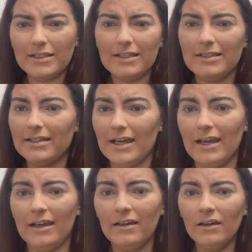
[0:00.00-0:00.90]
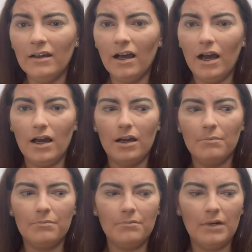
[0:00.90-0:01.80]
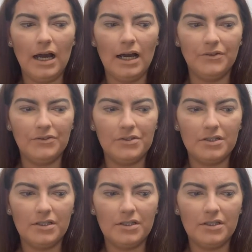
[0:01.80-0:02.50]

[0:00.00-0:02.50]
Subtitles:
it today, and